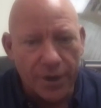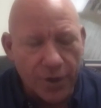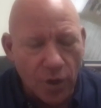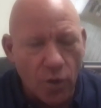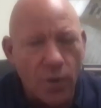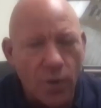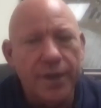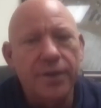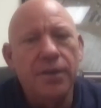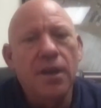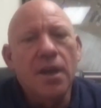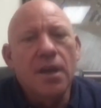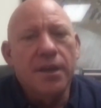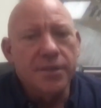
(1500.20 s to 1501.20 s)
Cohen,
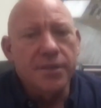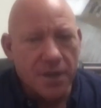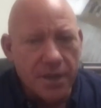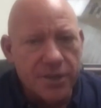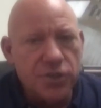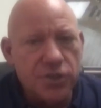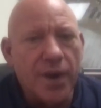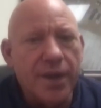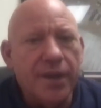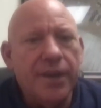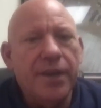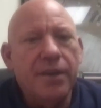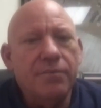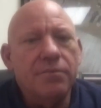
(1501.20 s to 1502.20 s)
an
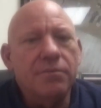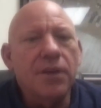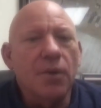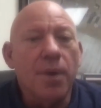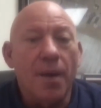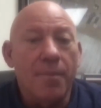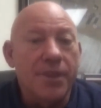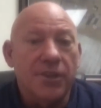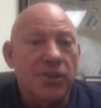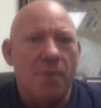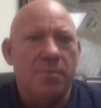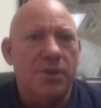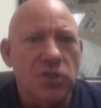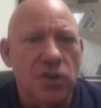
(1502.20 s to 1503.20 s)
Israeli, probably the
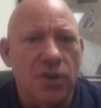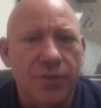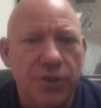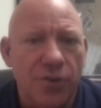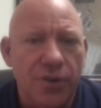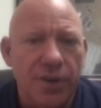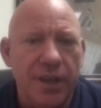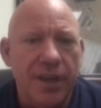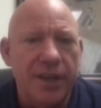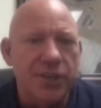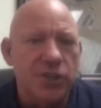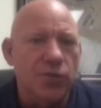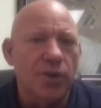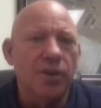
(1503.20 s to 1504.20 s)
top conservator in
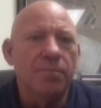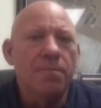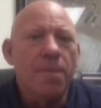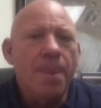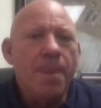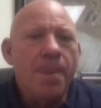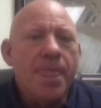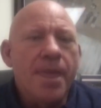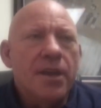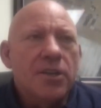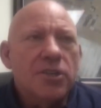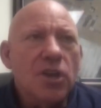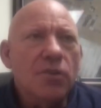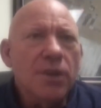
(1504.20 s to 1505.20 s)
Israel.
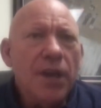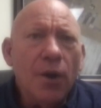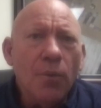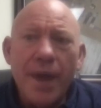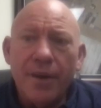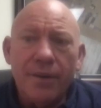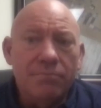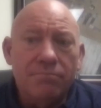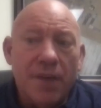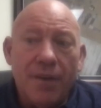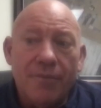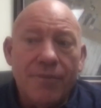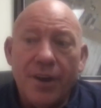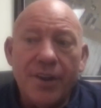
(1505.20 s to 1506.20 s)
So, we had
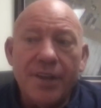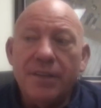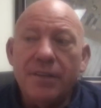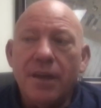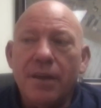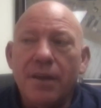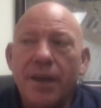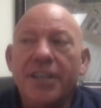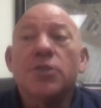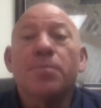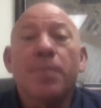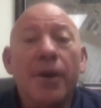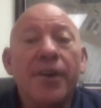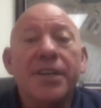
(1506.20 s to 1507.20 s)
a very
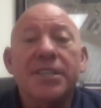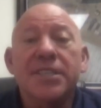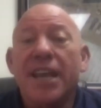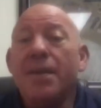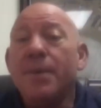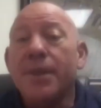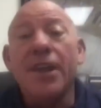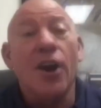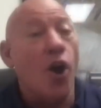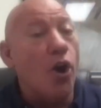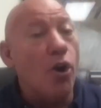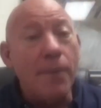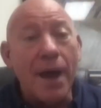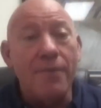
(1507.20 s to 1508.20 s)
experienced team. And then
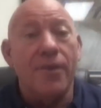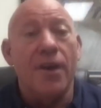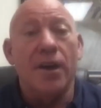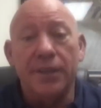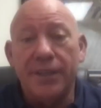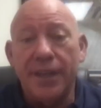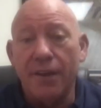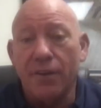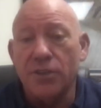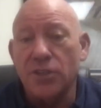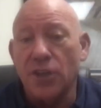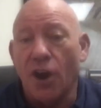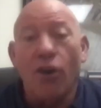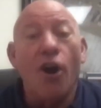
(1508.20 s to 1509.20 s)
all my
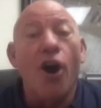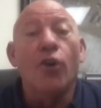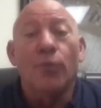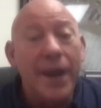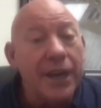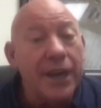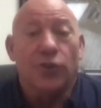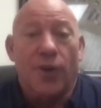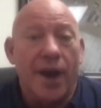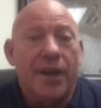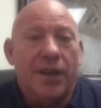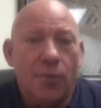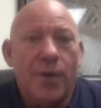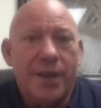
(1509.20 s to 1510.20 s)
volunteers are already
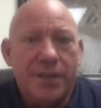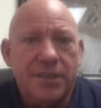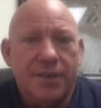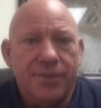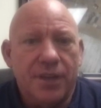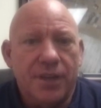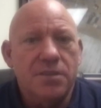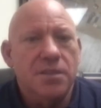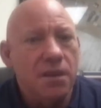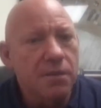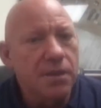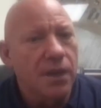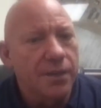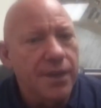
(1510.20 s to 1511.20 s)
trained in wet sifting. So,
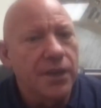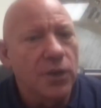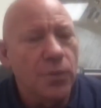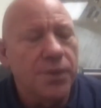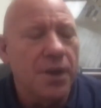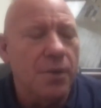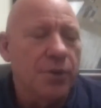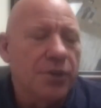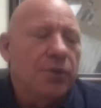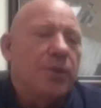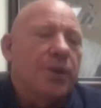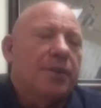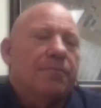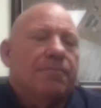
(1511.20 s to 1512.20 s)
they knew what they were doing.